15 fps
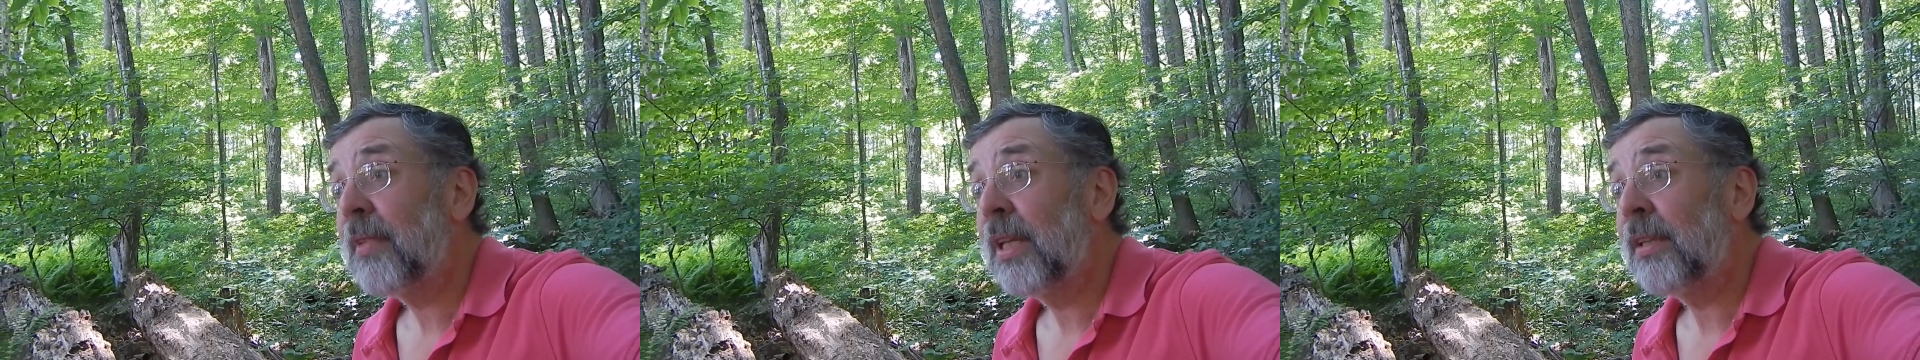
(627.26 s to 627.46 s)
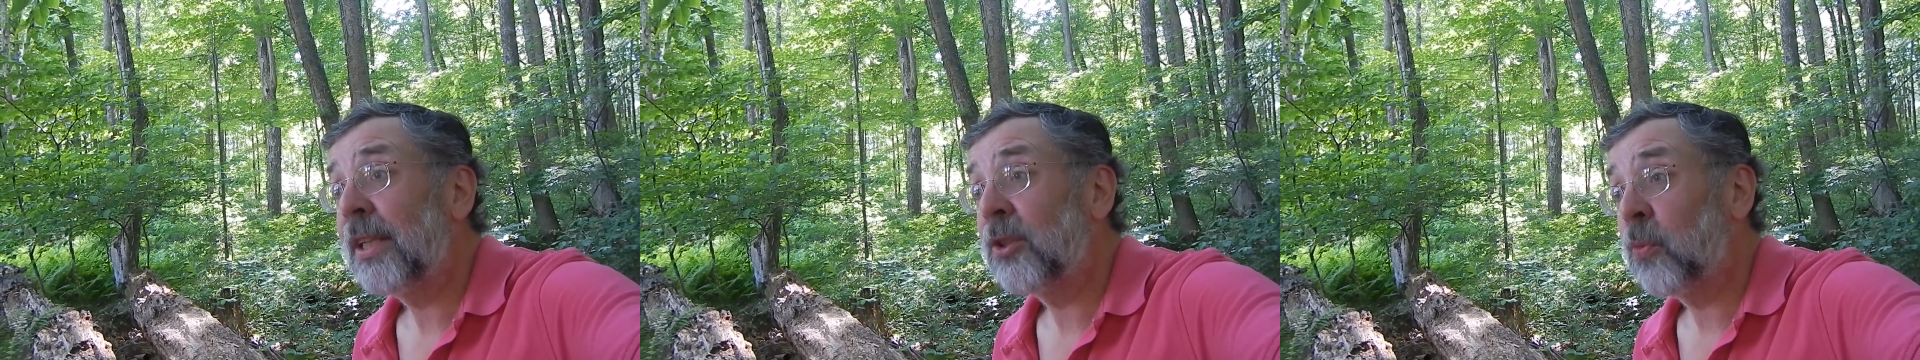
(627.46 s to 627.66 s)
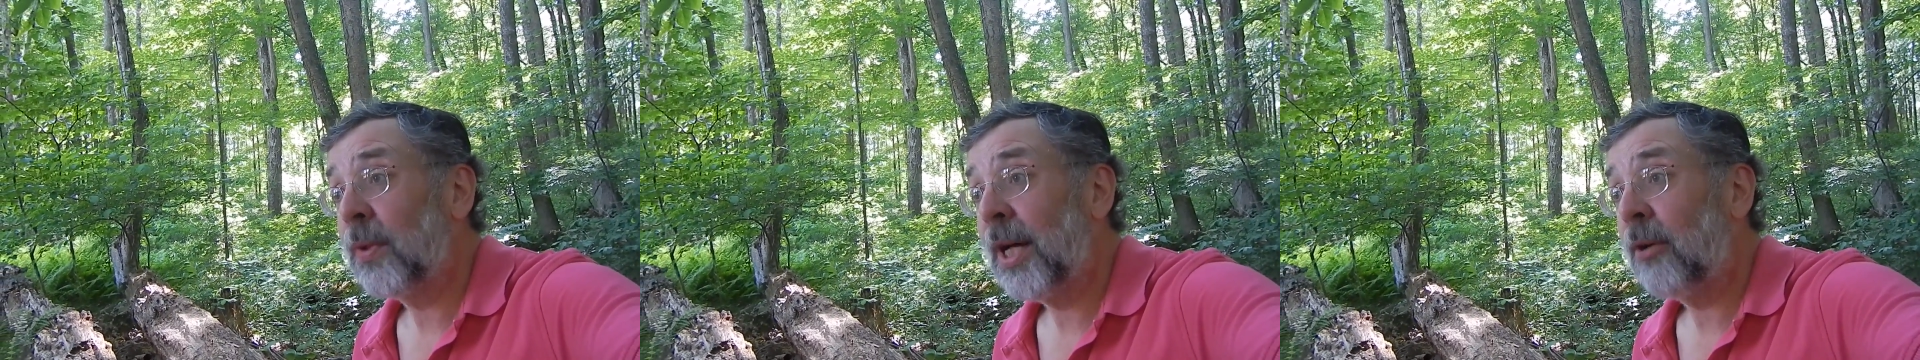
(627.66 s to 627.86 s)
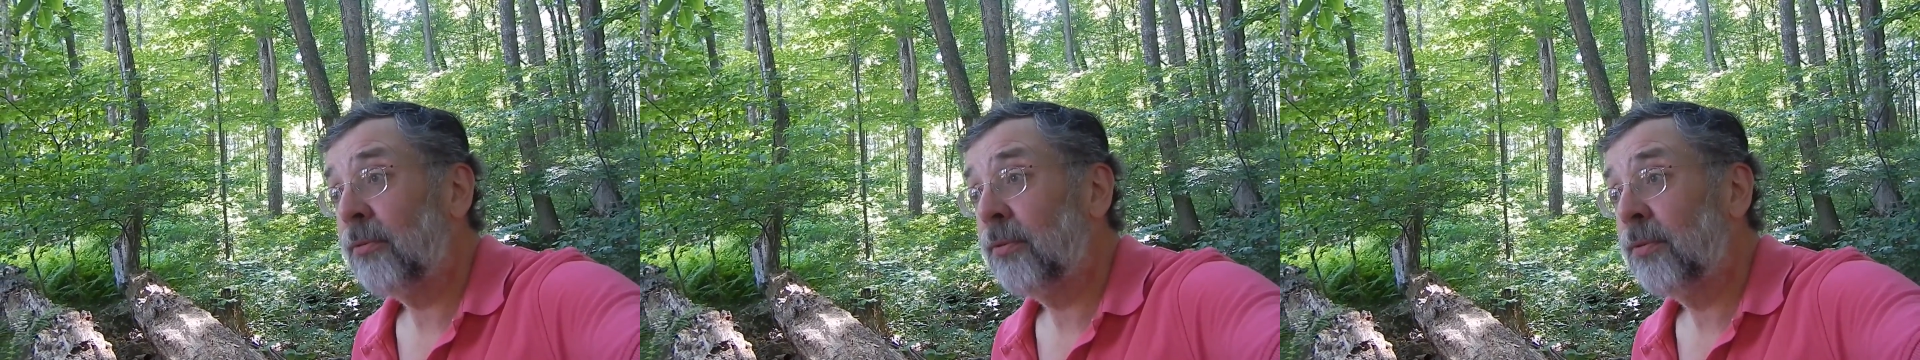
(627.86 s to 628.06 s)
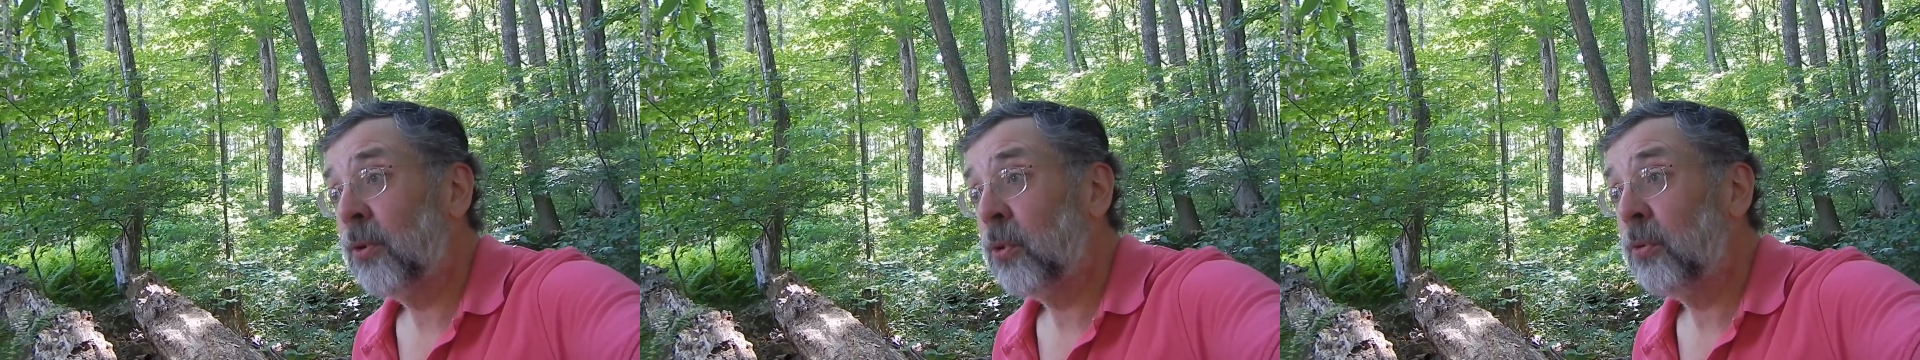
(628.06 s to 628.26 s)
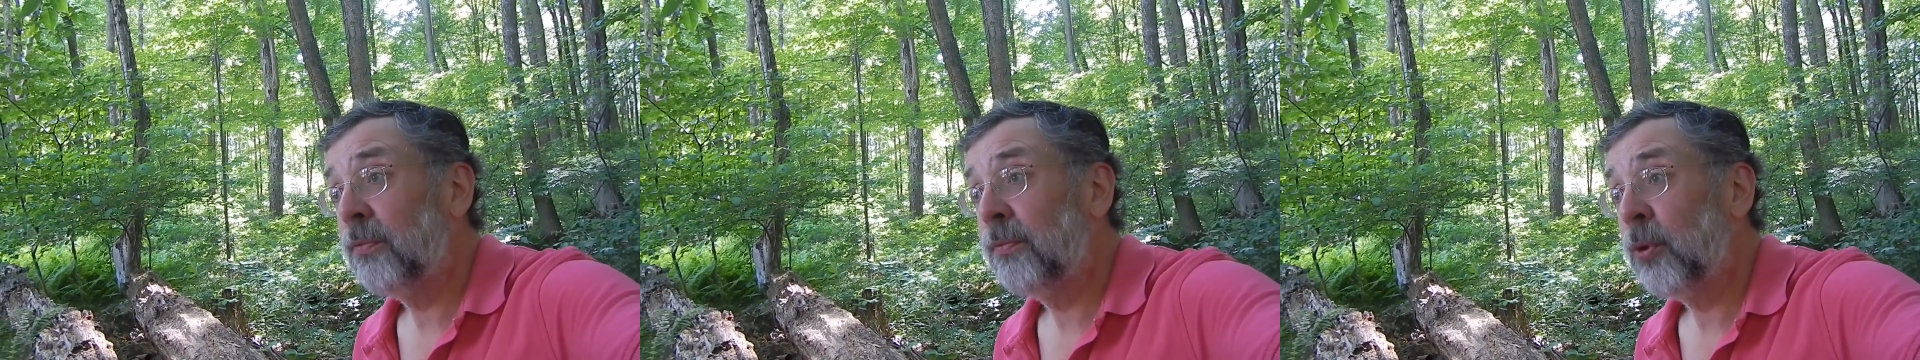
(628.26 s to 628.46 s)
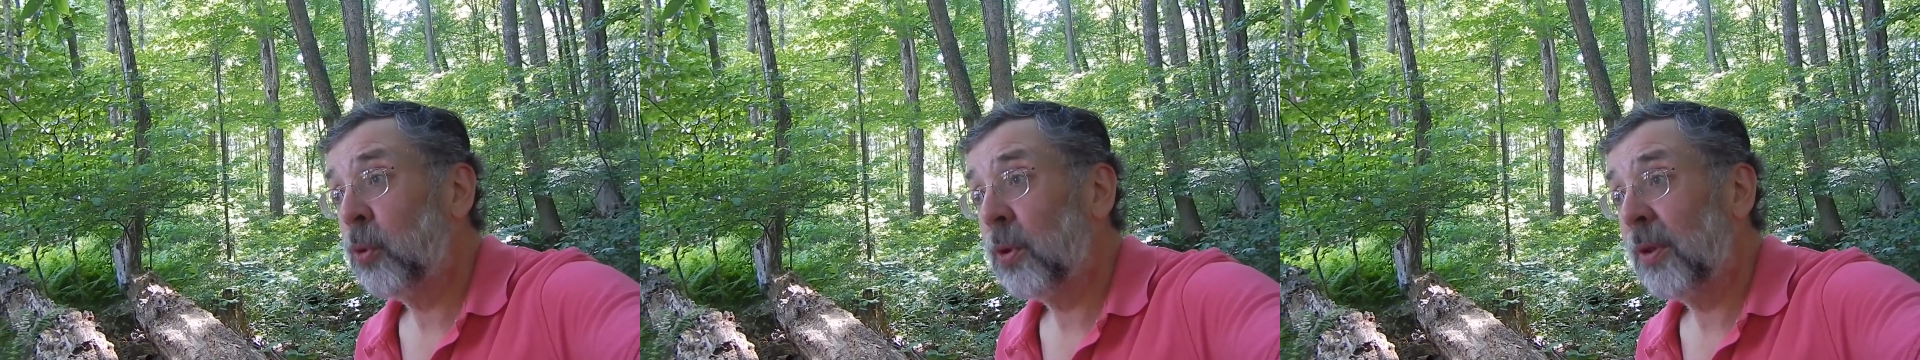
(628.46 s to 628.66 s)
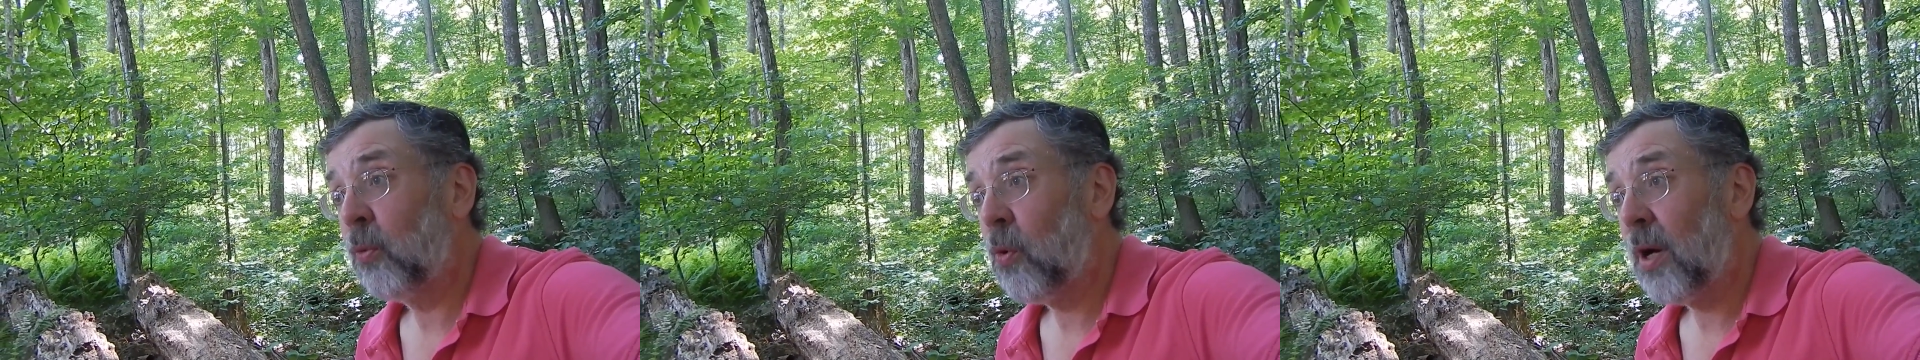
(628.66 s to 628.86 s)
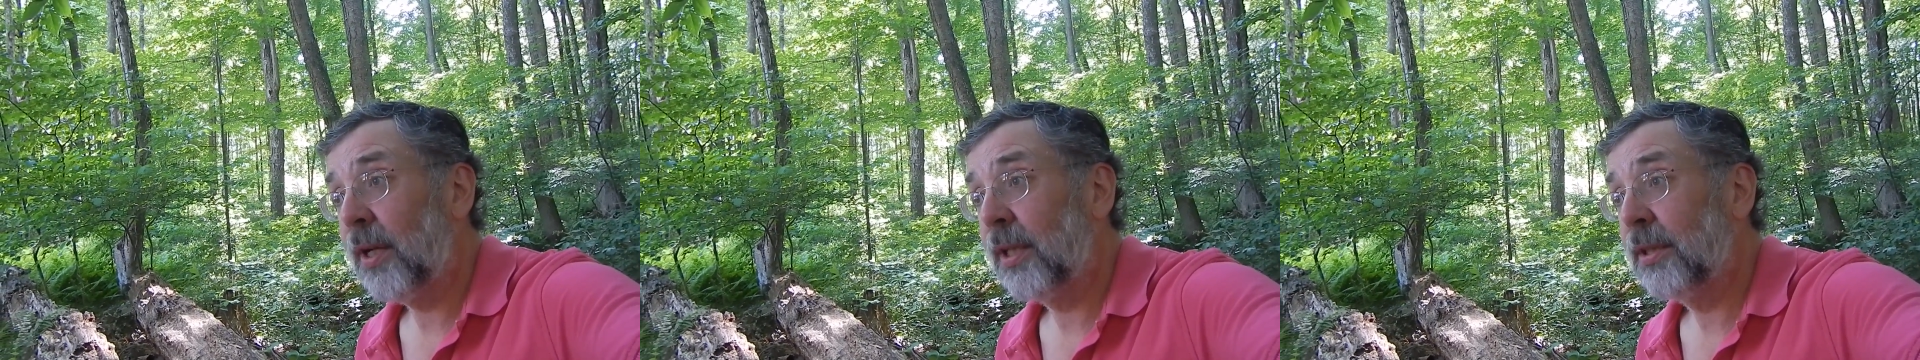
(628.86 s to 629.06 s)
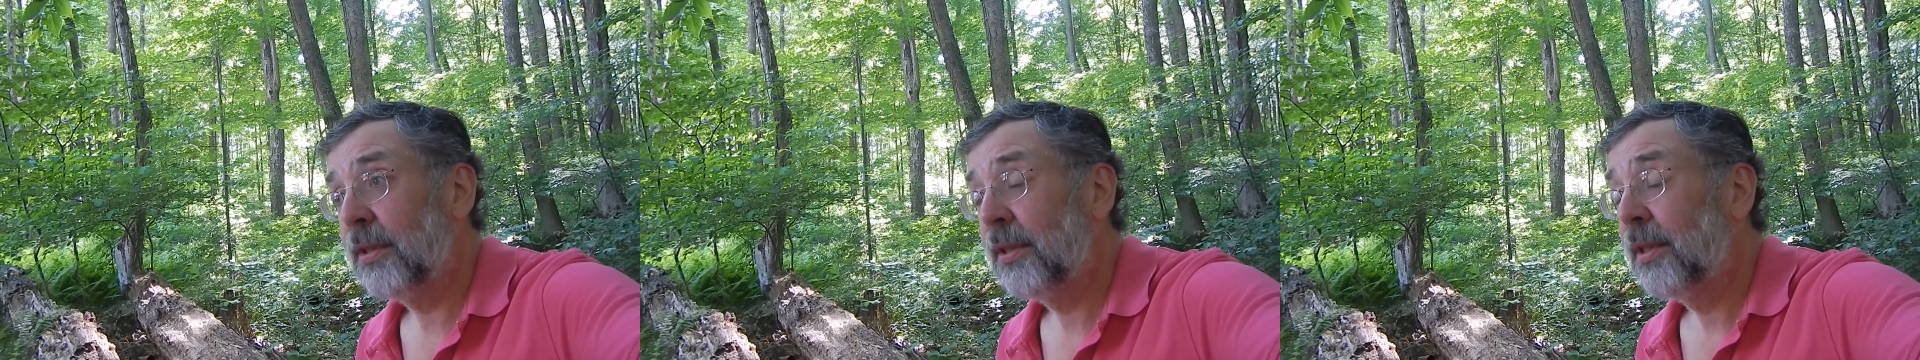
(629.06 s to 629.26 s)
That's without food, fuel, and water.